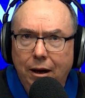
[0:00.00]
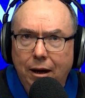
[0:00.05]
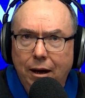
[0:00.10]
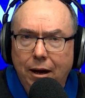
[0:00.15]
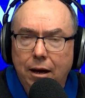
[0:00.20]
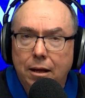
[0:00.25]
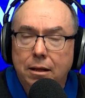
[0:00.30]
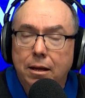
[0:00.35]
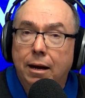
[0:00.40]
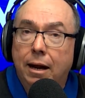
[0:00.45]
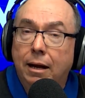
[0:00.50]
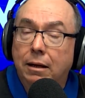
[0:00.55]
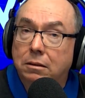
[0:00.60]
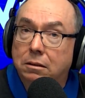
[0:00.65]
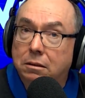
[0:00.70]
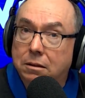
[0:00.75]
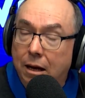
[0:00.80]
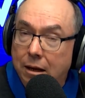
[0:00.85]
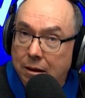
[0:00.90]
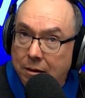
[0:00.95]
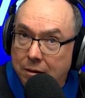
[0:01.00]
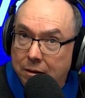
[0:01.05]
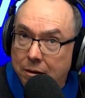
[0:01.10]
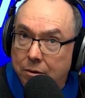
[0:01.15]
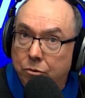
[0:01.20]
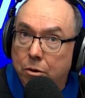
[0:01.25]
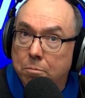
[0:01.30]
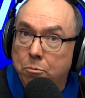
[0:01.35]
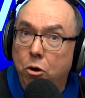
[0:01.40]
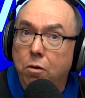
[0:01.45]
that has done the
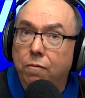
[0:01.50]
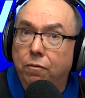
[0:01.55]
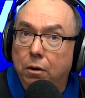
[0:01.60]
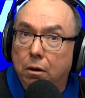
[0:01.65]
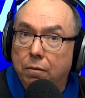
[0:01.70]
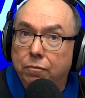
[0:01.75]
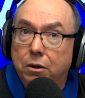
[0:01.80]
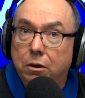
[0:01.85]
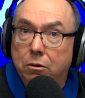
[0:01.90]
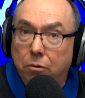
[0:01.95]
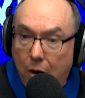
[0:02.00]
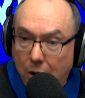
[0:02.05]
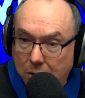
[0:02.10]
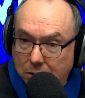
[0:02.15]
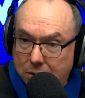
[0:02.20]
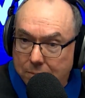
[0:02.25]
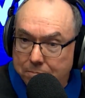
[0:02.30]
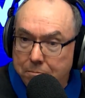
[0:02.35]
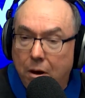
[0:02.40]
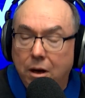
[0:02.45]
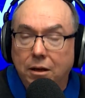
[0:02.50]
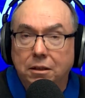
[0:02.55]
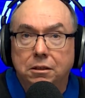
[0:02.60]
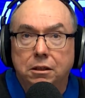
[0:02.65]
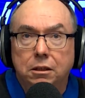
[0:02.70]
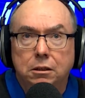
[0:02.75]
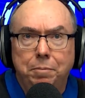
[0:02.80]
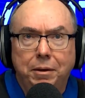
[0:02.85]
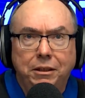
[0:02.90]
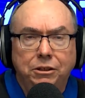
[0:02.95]
removal of the cross, and my
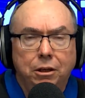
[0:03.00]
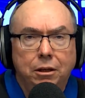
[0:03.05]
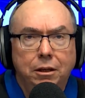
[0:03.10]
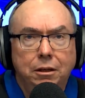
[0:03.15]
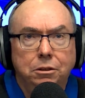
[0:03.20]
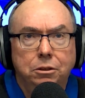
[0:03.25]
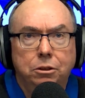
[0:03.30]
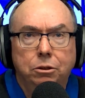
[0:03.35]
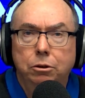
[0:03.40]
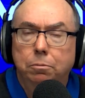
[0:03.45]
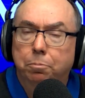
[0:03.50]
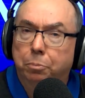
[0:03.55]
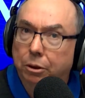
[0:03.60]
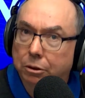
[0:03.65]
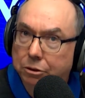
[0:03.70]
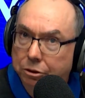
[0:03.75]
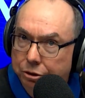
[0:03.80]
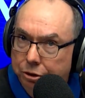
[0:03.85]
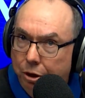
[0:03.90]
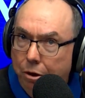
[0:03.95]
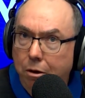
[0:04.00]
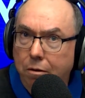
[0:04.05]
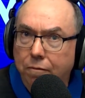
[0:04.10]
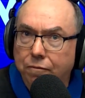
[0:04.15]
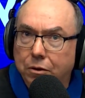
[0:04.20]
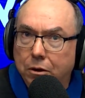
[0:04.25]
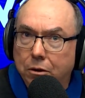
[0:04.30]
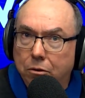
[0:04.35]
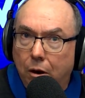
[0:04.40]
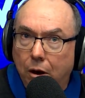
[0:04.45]
suspicion is to preserve
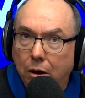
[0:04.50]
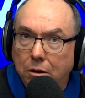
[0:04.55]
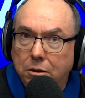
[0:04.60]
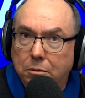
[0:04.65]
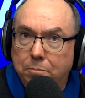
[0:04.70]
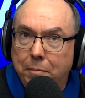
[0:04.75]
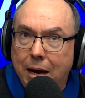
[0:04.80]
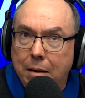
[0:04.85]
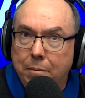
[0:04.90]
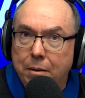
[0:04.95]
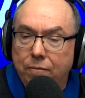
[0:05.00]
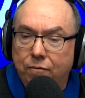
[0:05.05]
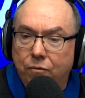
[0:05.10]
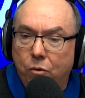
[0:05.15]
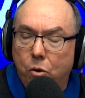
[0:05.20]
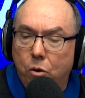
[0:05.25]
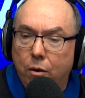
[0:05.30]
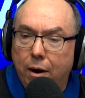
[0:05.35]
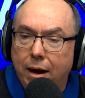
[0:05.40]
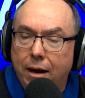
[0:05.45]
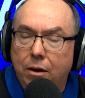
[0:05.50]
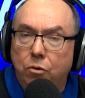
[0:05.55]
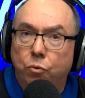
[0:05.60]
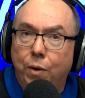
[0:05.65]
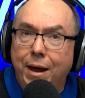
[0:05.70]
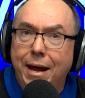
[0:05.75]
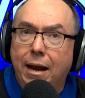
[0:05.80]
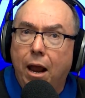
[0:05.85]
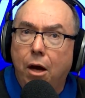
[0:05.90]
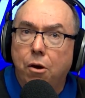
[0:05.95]
the cross, maybe for a
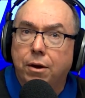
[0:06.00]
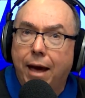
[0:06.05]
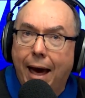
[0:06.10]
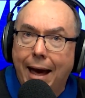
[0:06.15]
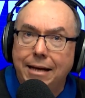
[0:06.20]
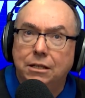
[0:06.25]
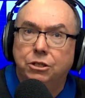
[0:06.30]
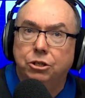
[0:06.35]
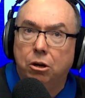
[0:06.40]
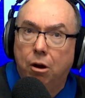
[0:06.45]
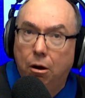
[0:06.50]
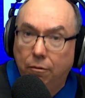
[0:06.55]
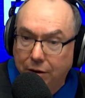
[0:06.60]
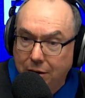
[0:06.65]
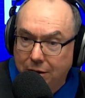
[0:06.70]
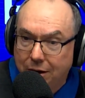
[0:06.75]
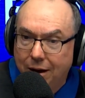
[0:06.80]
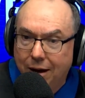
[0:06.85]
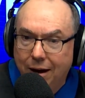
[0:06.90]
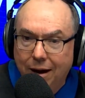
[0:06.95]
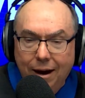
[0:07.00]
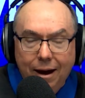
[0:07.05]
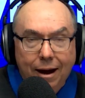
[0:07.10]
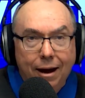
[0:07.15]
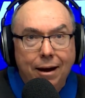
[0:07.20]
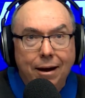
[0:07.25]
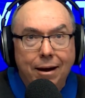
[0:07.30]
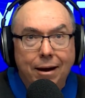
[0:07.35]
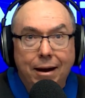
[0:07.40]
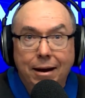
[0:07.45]
relocation of it
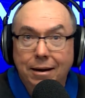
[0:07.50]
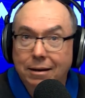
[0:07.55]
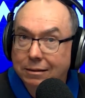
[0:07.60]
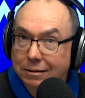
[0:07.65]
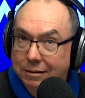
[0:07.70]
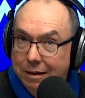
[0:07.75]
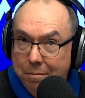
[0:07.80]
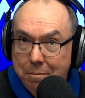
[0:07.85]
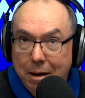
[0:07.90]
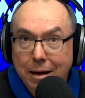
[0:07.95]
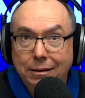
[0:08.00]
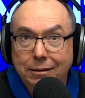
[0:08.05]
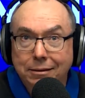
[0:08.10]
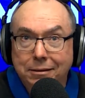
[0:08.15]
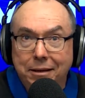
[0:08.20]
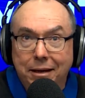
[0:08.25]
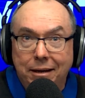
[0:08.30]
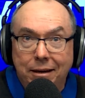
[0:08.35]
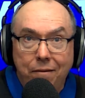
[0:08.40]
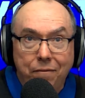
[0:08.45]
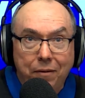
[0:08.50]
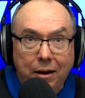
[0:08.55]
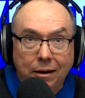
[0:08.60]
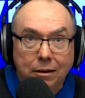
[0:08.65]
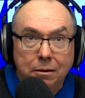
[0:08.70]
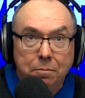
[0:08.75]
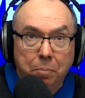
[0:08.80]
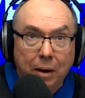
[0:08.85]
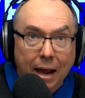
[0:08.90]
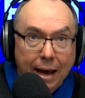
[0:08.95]
uh, into some other
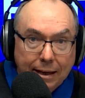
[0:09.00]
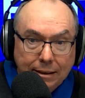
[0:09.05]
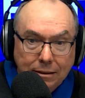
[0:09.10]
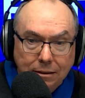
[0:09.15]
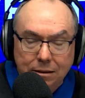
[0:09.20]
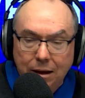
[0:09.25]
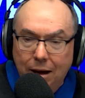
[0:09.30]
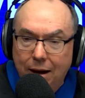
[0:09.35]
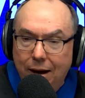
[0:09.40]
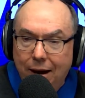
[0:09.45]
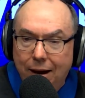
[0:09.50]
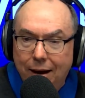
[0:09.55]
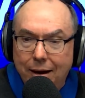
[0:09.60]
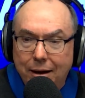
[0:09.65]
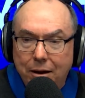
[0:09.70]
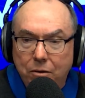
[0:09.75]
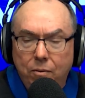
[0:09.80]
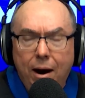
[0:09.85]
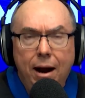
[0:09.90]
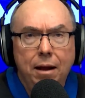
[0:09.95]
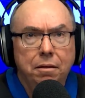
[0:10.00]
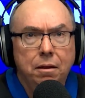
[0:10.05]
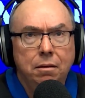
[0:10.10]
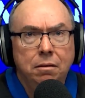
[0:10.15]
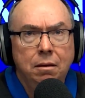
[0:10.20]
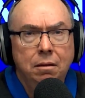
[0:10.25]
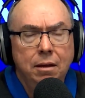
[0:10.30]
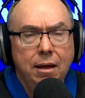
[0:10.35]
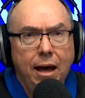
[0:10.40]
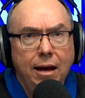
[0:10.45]
significant place, uh, rather
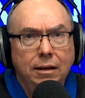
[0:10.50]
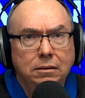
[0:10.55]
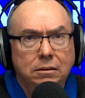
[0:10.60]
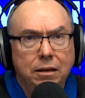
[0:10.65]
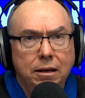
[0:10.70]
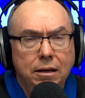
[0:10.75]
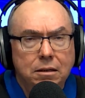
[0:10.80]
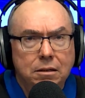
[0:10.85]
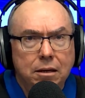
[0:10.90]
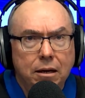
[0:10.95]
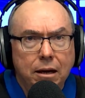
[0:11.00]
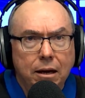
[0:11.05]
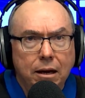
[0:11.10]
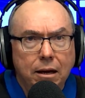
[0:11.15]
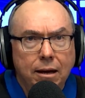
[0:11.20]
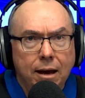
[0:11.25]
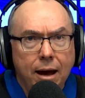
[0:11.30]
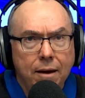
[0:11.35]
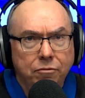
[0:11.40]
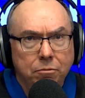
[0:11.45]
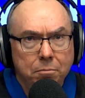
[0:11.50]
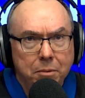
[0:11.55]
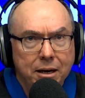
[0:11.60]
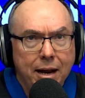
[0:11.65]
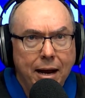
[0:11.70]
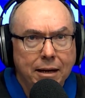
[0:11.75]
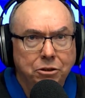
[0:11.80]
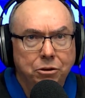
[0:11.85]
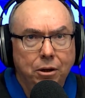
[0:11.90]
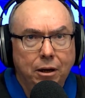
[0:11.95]
than the ACT government
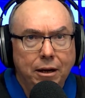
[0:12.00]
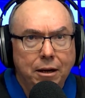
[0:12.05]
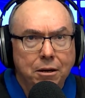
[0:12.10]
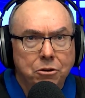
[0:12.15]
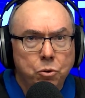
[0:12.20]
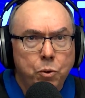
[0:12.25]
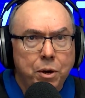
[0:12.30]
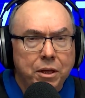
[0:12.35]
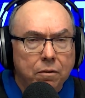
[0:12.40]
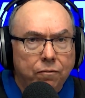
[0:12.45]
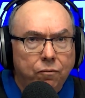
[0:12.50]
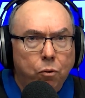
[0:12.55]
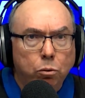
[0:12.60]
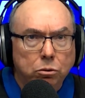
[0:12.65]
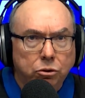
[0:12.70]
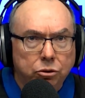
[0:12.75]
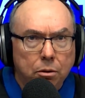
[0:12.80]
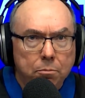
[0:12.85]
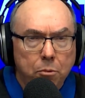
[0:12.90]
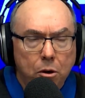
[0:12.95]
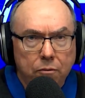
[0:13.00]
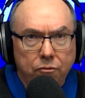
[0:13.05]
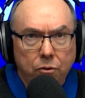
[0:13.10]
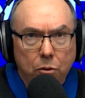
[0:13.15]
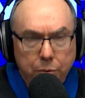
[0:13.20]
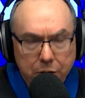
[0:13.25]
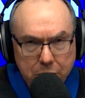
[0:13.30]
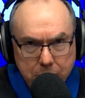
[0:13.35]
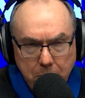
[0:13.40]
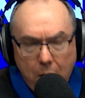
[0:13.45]
actually doing the forced
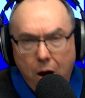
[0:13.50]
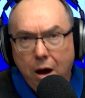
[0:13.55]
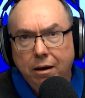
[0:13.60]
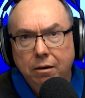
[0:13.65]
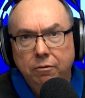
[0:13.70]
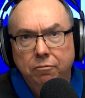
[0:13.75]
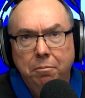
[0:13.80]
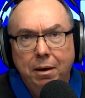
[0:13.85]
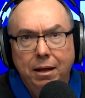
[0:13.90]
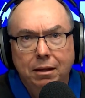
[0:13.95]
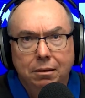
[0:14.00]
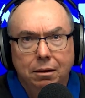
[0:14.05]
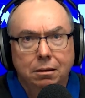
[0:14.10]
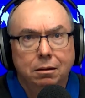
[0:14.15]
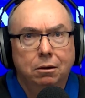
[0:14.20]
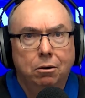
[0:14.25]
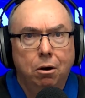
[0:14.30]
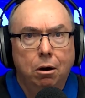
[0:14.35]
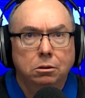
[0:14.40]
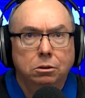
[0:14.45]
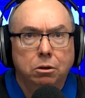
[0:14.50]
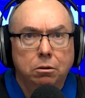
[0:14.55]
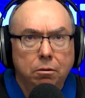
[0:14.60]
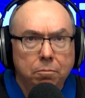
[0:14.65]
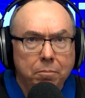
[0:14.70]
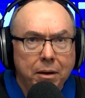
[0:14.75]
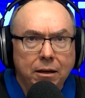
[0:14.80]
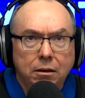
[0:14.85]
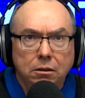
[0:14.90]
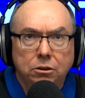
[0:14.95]
removal, which might have meant that the cross could
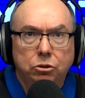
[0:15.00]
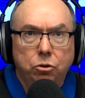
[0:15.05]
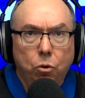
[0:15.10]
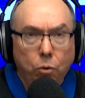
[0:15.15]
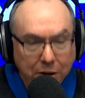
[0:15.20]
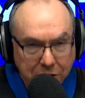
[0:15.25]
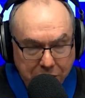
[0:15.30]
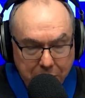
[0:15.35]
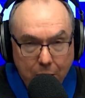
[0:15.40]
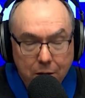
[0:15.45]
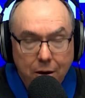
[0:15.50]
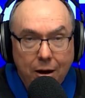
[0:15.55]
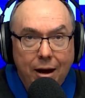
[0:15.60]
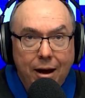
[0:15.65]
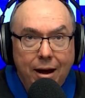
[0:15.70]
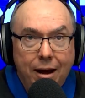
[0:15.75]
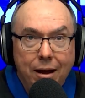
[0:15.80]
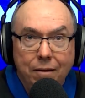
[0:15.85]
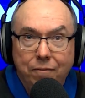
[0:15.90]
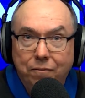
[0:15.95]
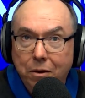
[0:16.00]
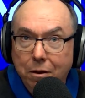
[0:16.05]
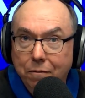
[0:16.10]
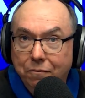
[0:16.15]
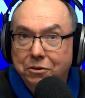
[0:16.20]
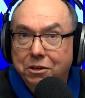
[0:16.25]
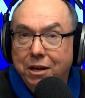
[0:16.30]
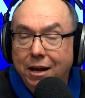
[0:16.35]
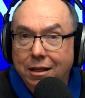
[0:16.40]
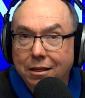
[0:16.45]
have been destroyed. So, if
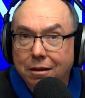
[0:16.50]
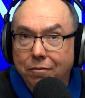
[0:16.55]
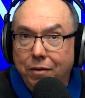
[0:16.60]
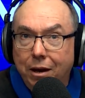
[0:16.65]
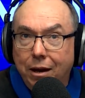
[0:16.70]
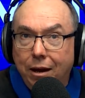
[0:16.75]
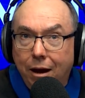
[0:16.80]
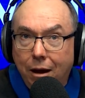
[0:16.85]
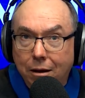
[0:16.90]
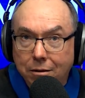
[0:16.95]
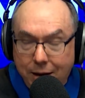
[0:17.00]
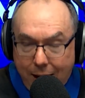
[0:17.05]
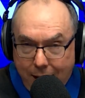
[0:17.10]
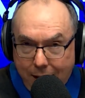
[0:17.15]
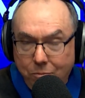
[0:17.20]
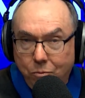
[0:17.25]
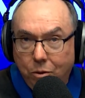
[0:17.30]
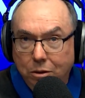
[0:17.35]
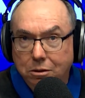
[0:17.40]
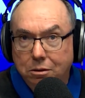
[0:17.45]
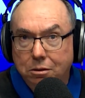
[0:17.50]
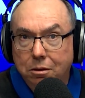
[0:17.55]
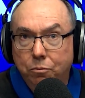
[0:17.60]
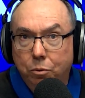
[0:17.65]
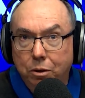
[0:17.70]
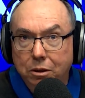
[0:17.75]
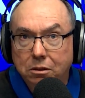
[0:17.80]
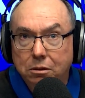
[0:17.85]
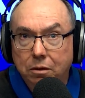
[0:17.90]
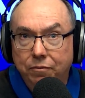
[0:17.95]
you've seen the video, Dan, what's the,
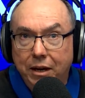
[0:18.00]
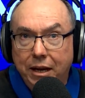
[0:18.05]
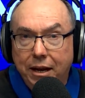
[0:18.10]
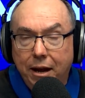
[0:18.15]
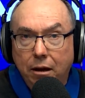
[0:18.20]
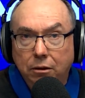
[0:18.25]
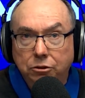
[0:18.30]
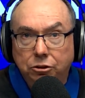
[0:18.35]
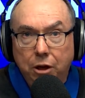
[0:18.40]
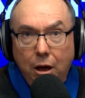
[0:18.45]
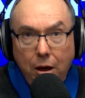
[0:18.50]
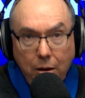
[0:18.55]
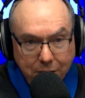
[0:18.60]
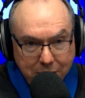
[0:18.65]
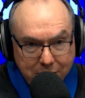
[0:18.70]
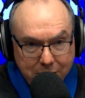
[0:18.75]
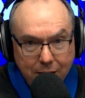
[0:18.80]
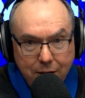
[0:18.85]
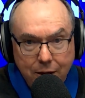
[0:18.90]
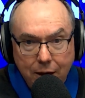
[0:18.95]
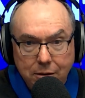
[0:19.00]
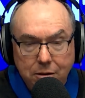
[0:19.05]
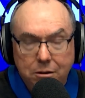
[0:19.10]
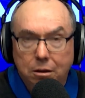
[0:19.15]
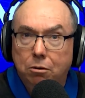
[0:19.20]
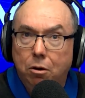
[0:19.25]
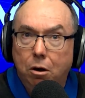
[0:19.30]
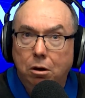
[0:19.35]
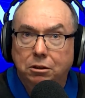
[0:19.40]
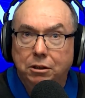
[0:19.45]
what does the video show? Is the is the
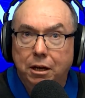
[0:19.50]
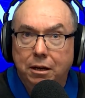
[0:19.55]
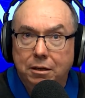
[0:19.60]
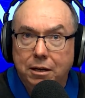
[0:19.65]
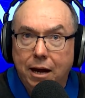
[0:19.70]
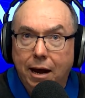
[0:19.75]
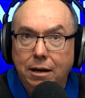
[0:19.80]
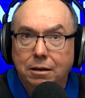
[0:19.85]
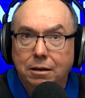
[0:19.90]
uh, cross intact?